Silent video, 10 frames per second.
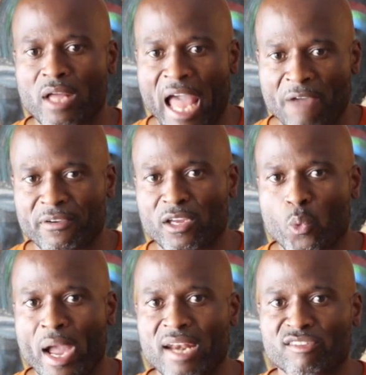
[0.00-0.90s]
African
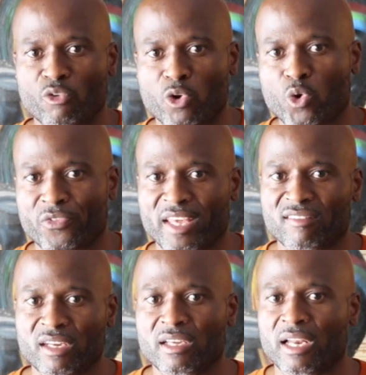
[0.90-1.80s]
Awareness and Critical Thinking
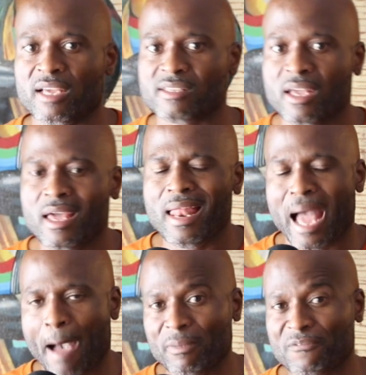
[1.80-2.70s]
Study Class.
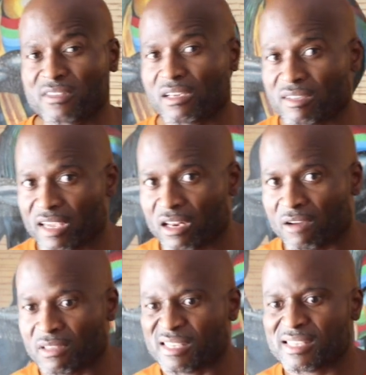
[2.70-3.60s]
I'm the facilitator
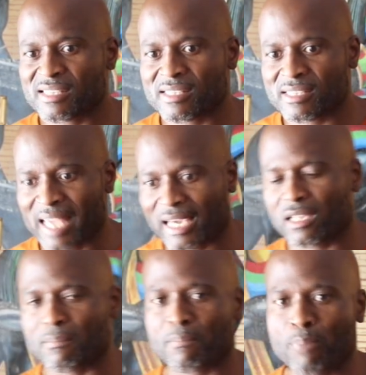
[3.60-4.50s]
of the
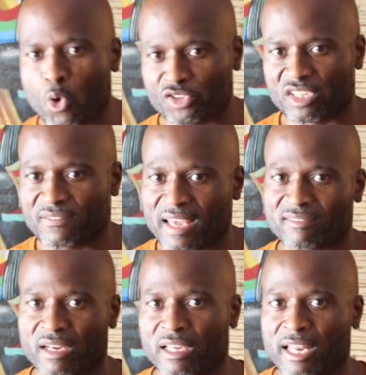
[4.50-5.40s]
second portion of that
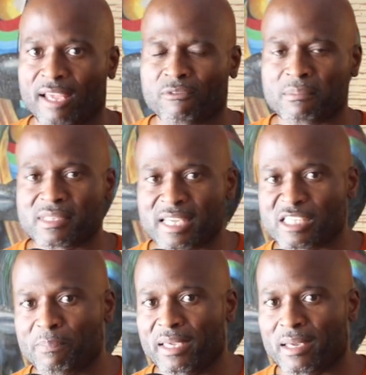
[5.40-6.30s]
study class from
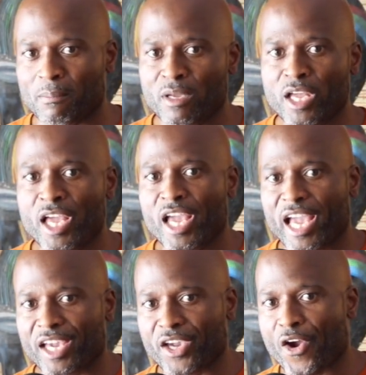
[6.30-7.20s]
6 p.m.
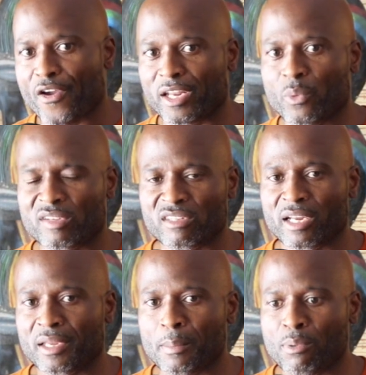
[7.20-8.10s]
And currently we're
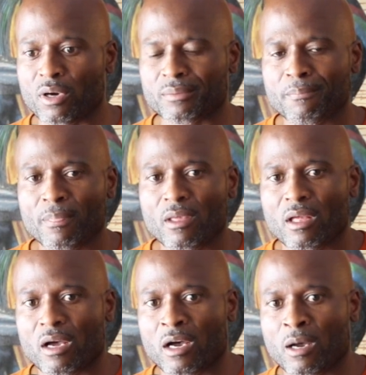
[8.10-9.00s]
studying the book,
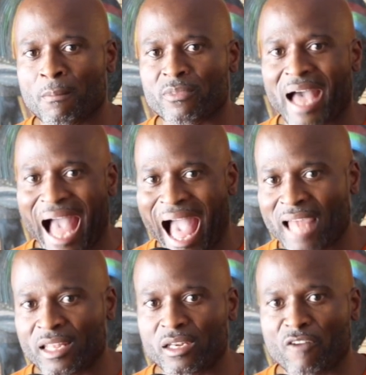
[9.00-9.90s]
The
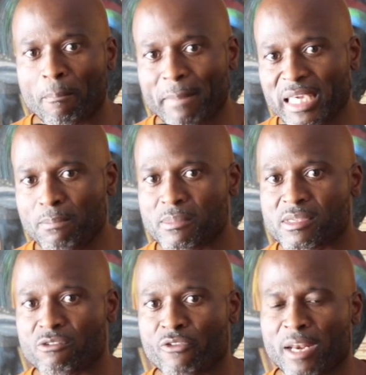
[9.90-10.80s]
Island of
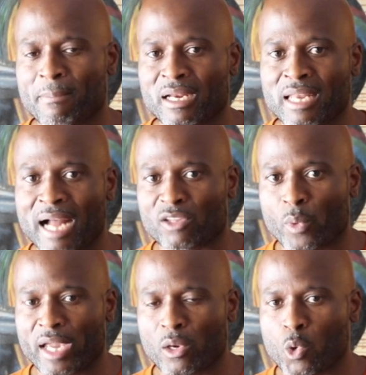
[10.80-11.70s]
Means, written by Dr.
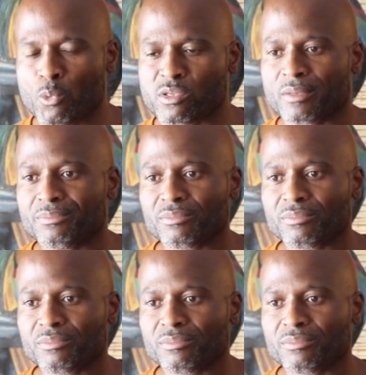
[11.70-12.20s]
Wade Nobles.